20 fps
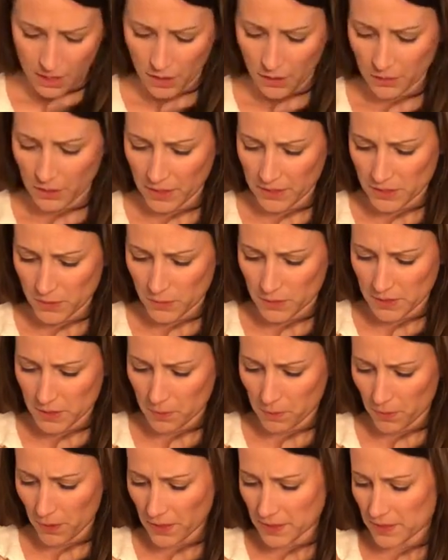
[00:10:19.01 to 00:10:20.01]
Okay, so it's
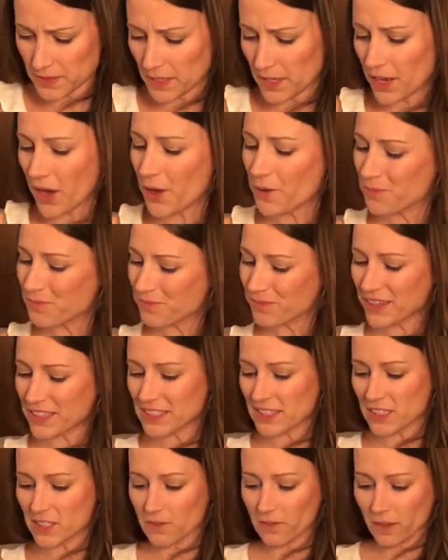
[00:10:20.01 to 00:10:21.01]
a bracelet. Oh,
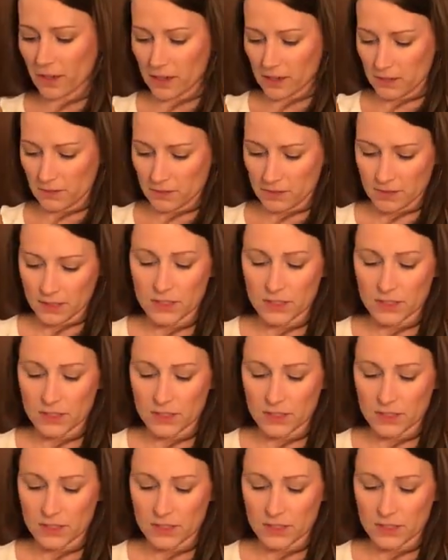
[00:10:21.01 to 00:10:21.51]
this is funny.